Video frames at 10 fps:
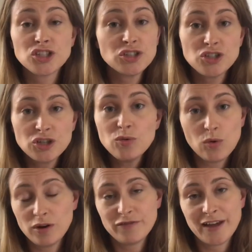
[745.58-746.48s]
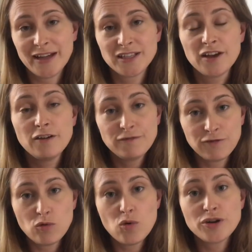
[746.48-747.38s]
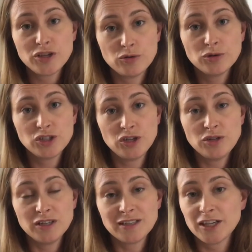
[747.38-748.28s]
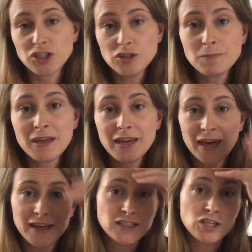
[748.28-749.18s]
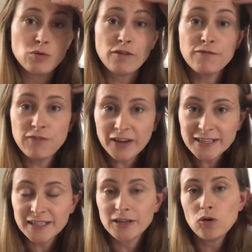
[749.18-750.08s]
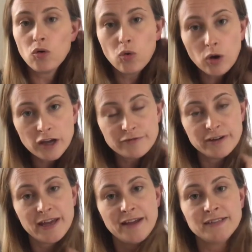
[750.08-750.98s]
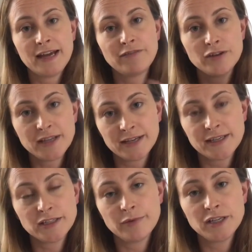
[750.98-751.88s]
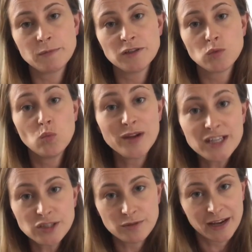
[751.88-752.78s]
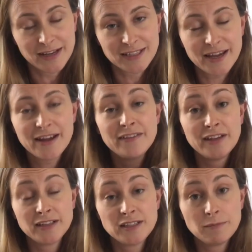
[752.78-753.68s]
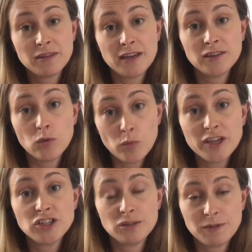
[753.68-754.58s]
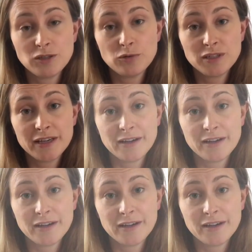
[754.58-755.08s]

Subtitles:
should do all of that for your student. That shouldn't be a case that you are fighting all over again to have those access arrangements. We do that. That is something that we should be sorting